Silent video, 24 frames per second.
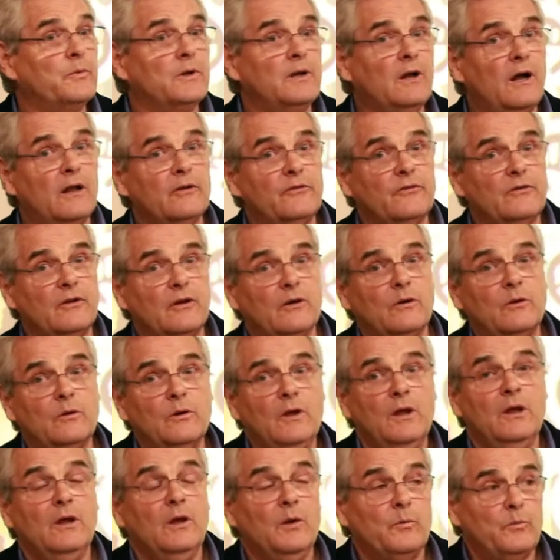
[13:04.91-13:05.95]
but
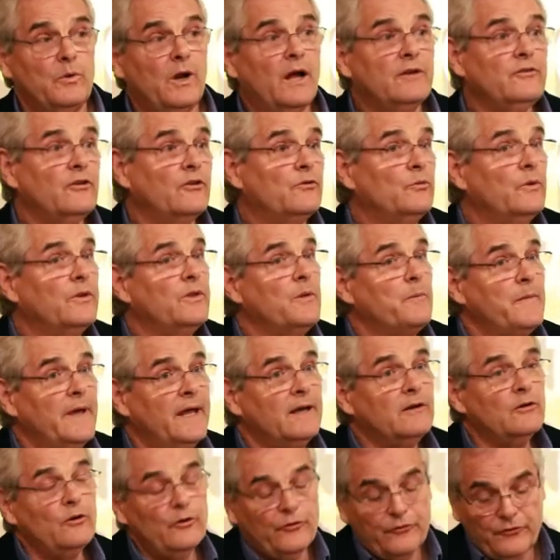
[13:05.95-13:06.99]
also projects with the
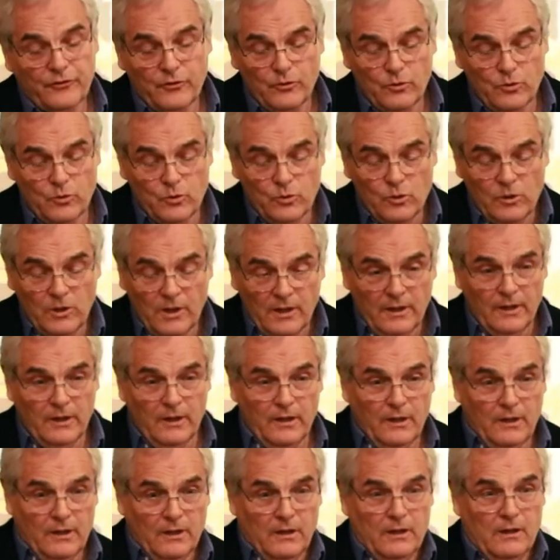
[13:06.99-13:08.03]
medical school.
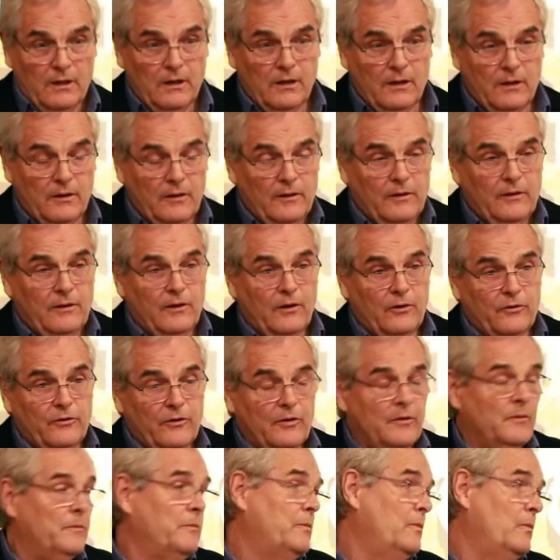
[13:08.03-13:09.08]
Uh, there's
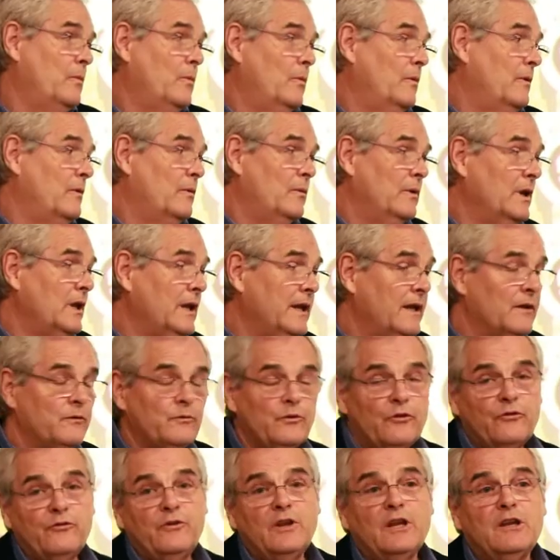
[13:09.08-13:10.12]
a really
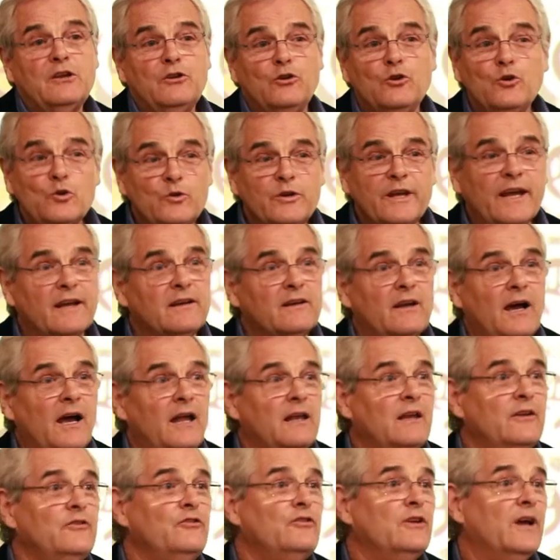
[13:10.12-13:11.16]
interesting new
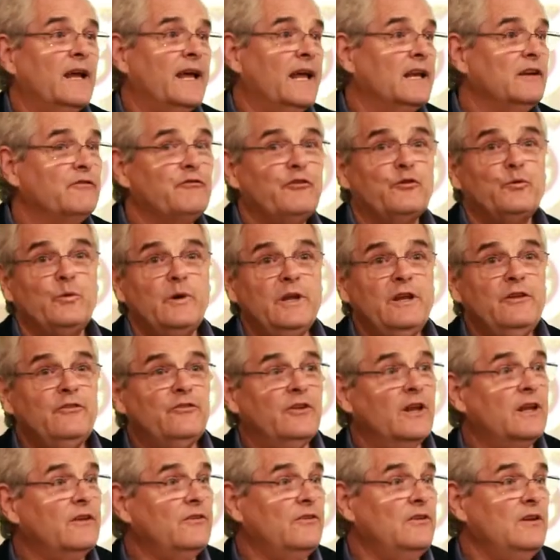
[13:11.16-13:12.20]
technology, a kind of
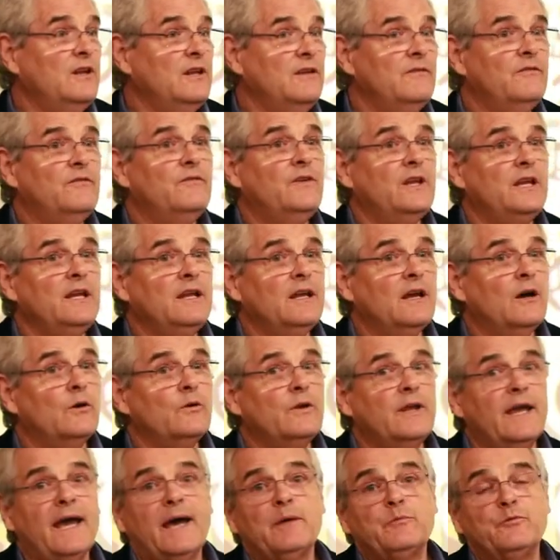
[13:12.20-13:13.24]
360
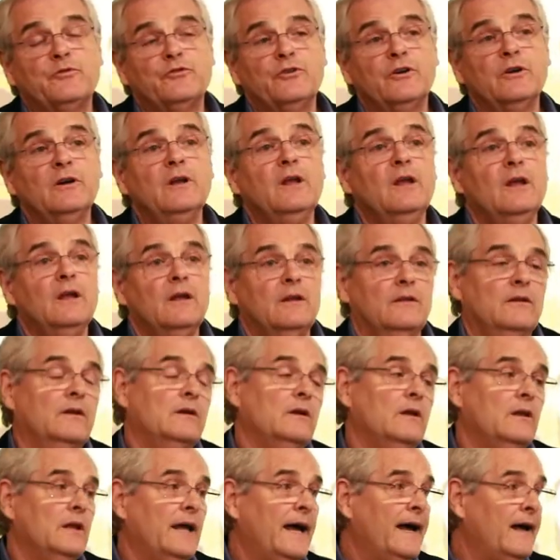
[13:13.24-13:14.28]
video capture that
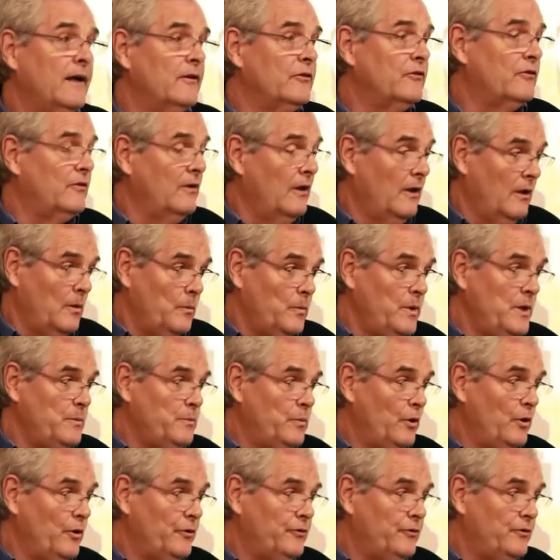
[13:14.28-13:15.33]
allows
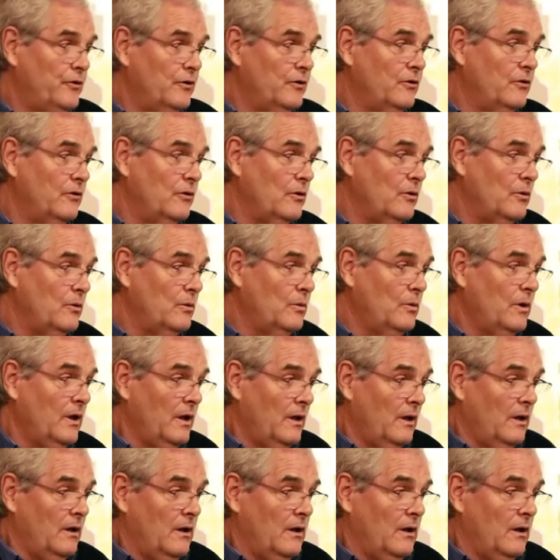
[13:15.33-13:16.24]
people to do